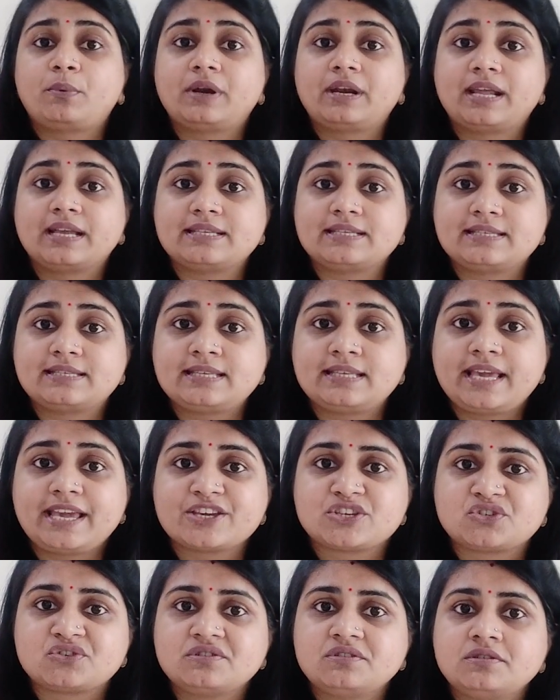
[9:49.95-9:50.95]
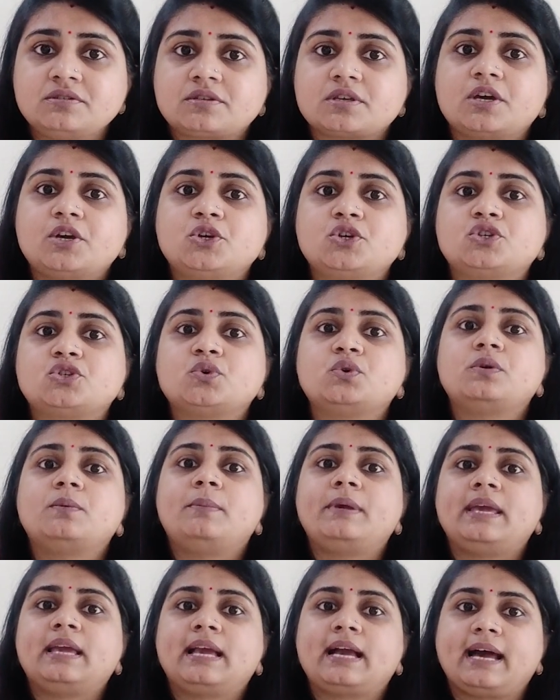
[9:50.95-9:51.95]
pronunciations should
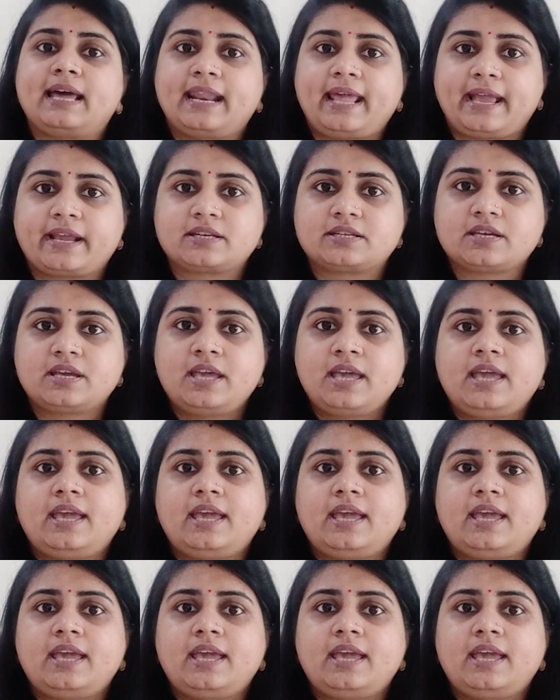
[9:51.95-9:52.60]
be correct.